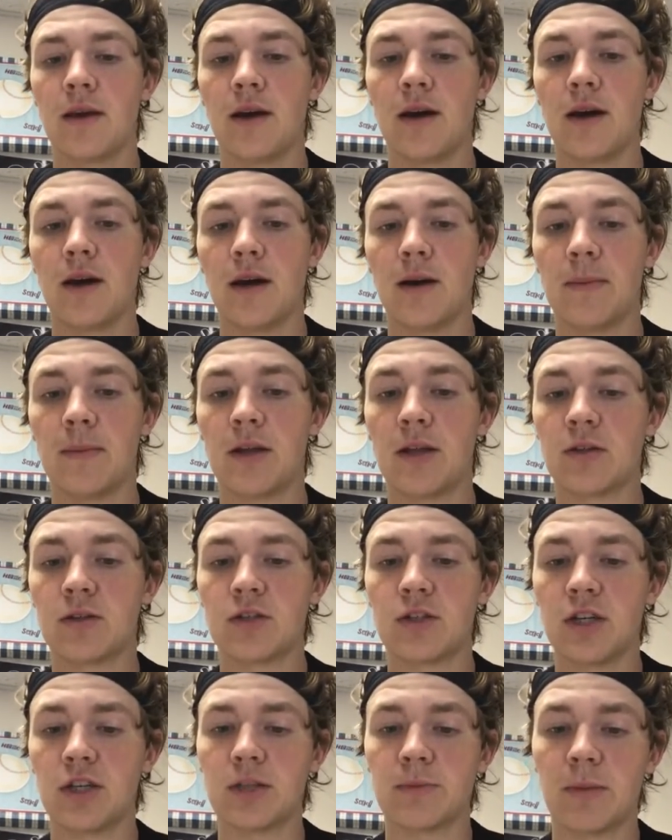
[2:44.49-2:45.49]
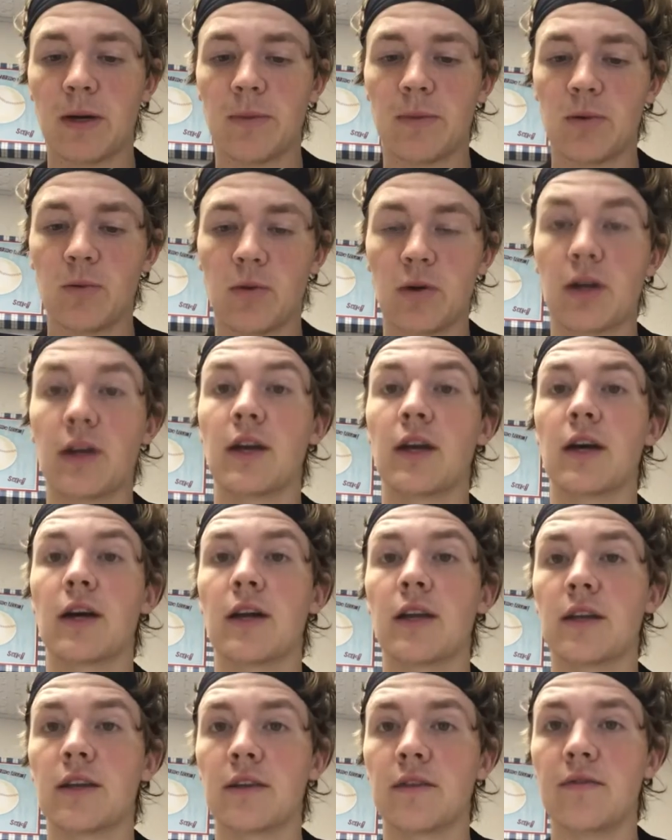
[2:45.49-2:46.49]
Another changeup I've been working
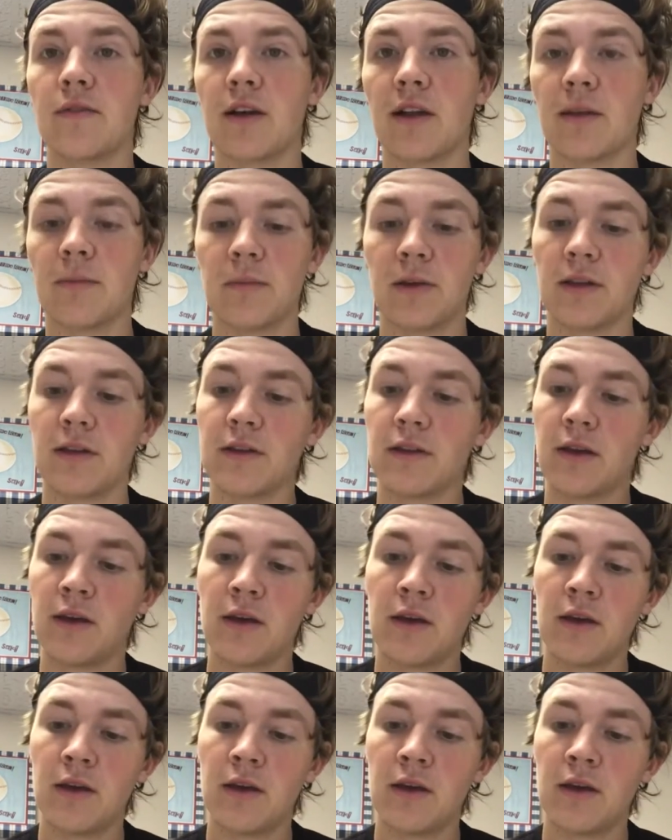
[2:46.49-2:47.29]
on in development